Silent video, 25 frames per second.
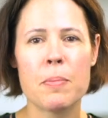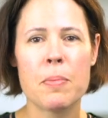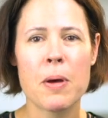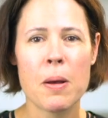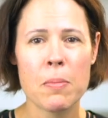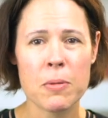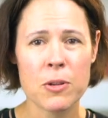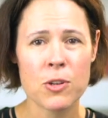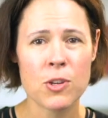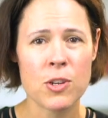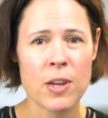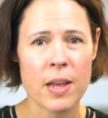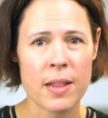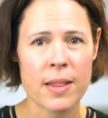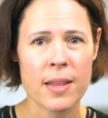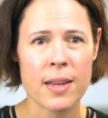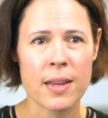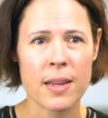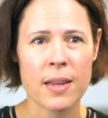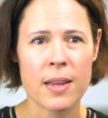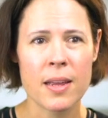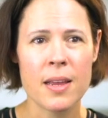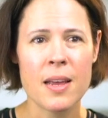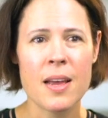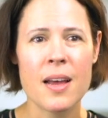but published
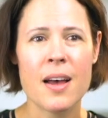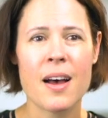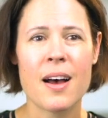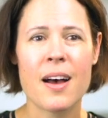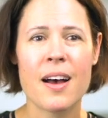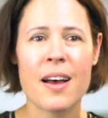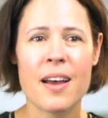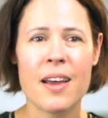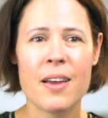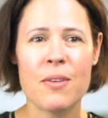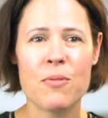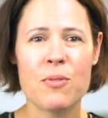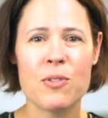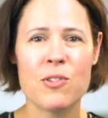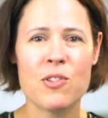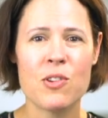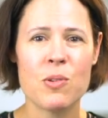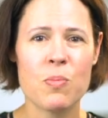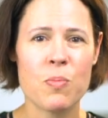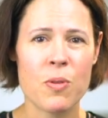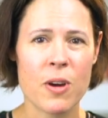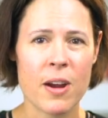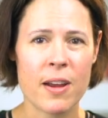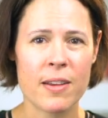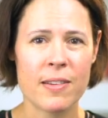nothing, I was
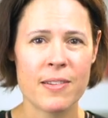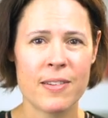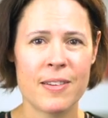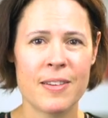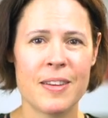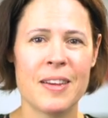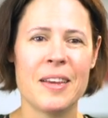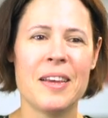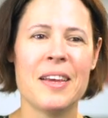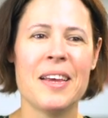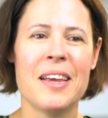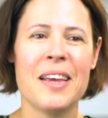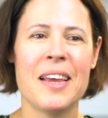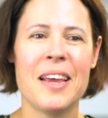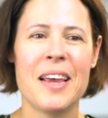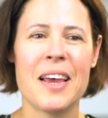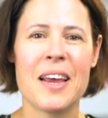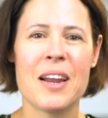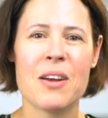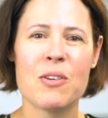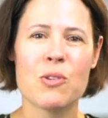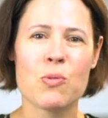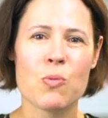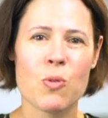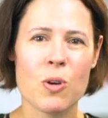depressed
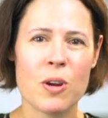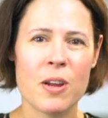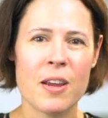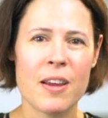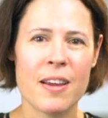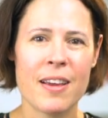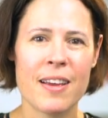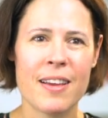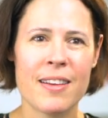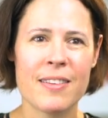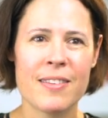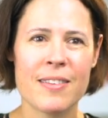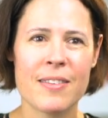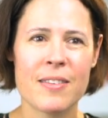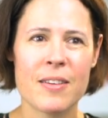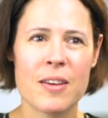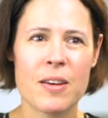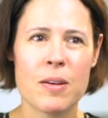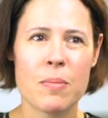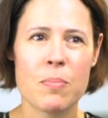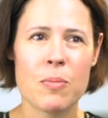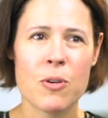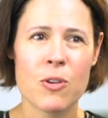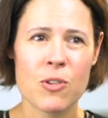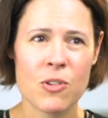and I was working as
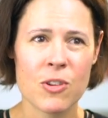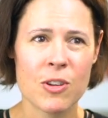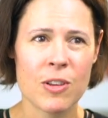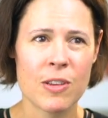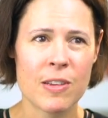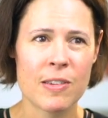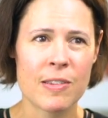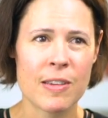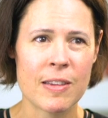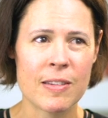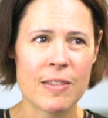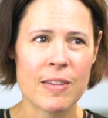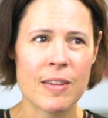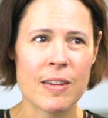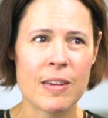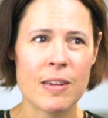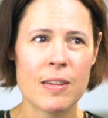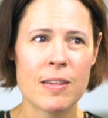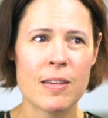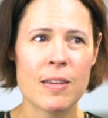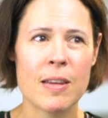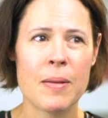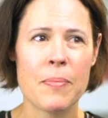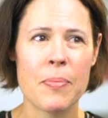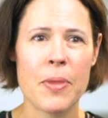a personal
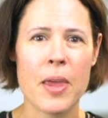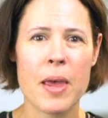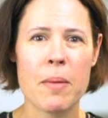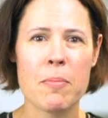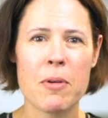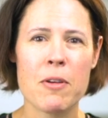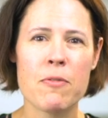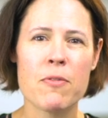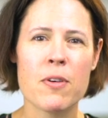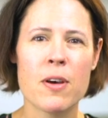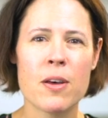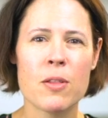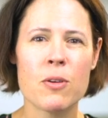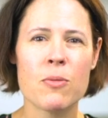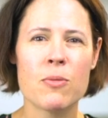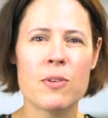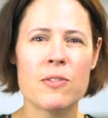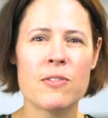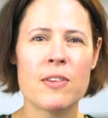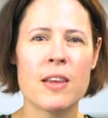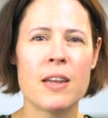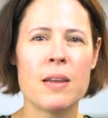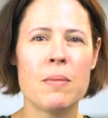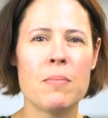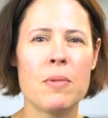assistant and my father
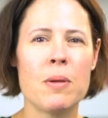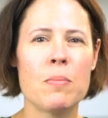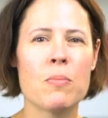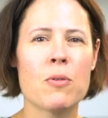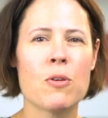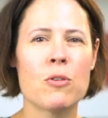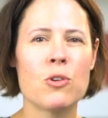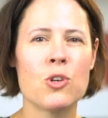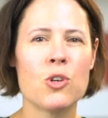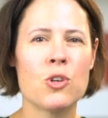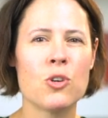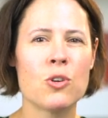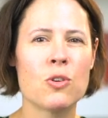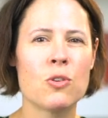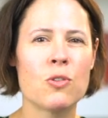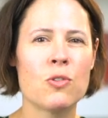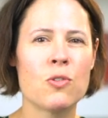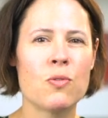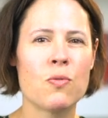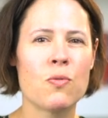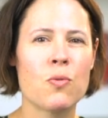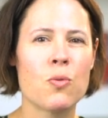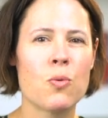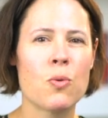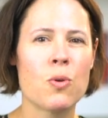was sending me
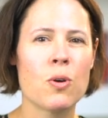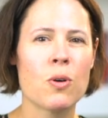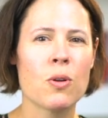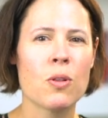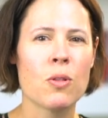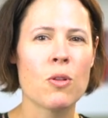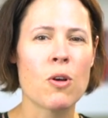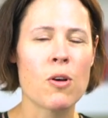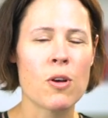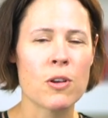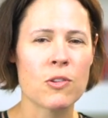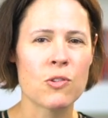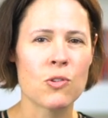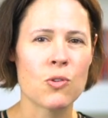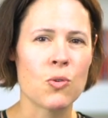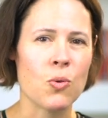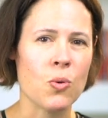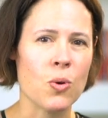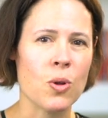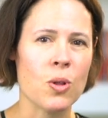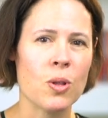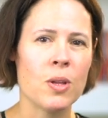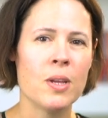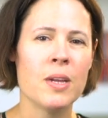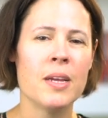brochures for law
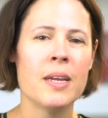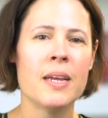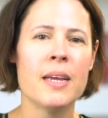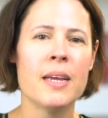school